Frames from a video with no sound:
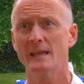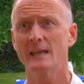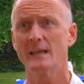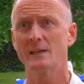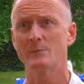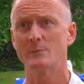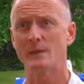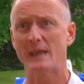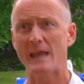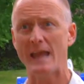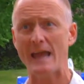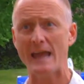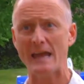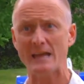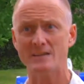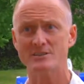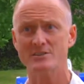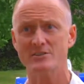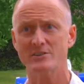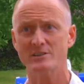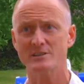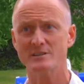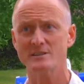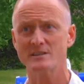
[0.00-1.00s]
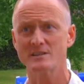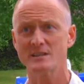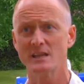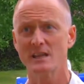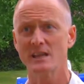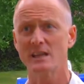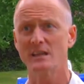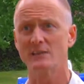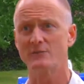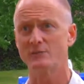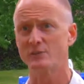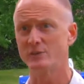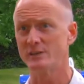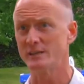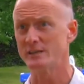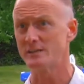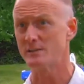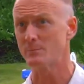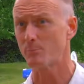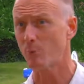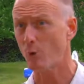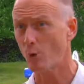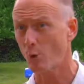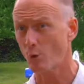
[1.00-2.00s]
can be hazardous if you need
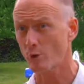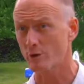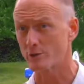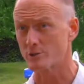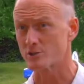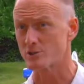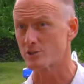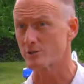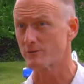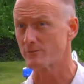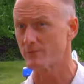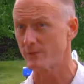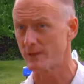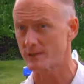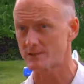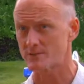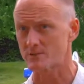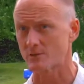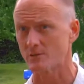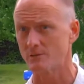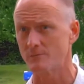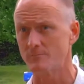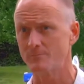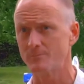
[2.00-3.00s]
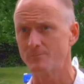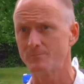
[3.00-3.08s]
to portage your vessel.